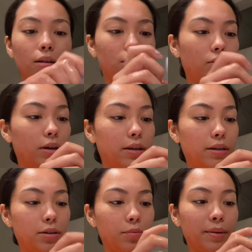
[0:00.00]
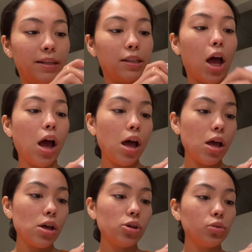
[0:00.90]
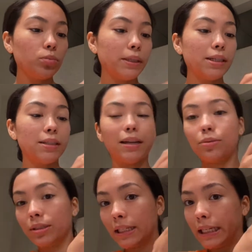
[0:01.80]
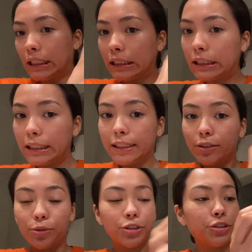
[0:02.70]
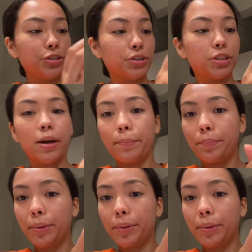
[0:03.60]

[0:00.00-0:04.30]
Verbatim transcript: Oh god, how do you open this? Oh my god, I was like, where's this top?